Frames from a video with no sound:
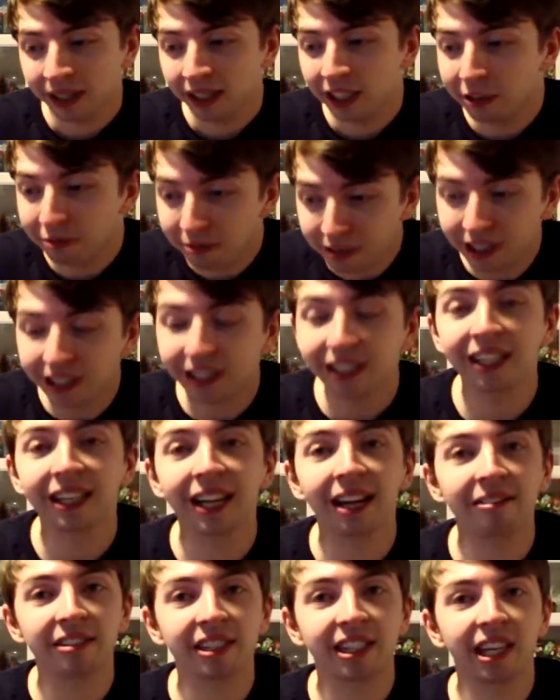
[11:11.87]
You didn't
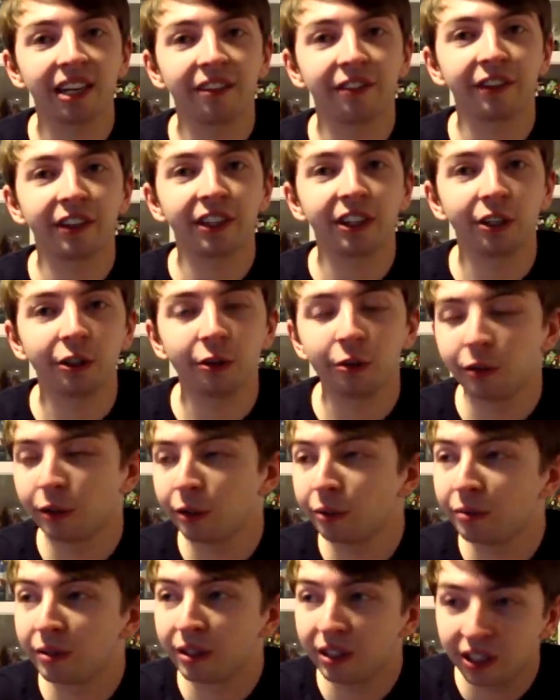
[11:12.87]
announce anything new.
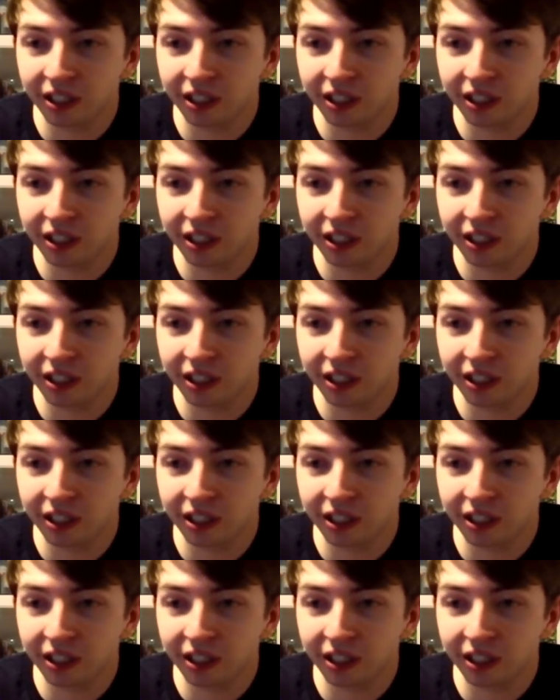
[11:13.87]
You